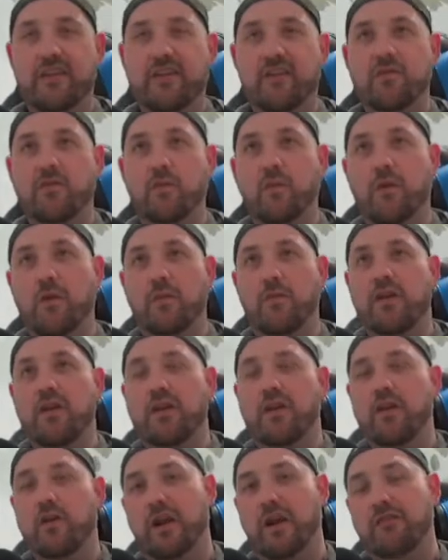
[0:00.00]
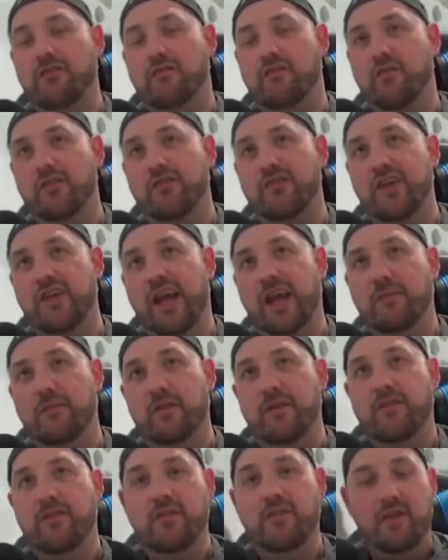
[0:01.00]
the Swarm, great for
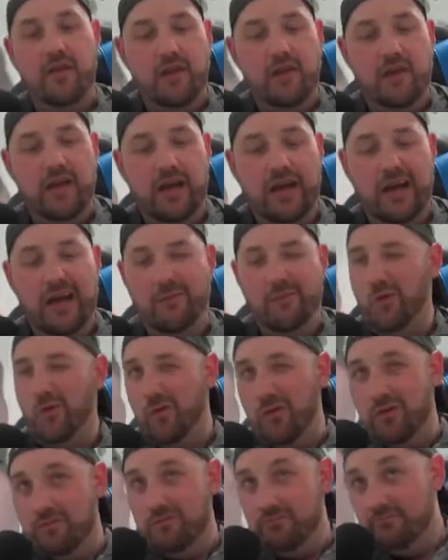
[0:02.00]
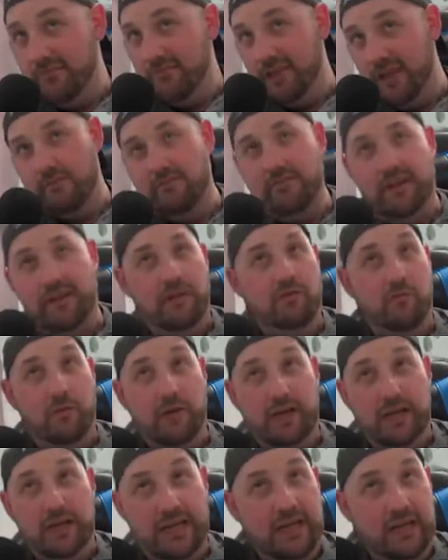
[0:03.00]
enchantments, um, or, you know, if
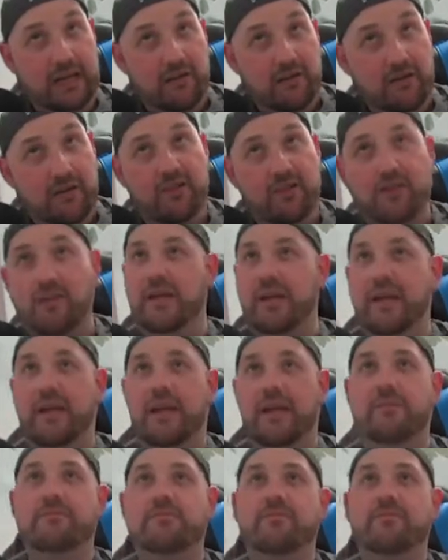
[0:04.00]
we need to hit a creature, we can.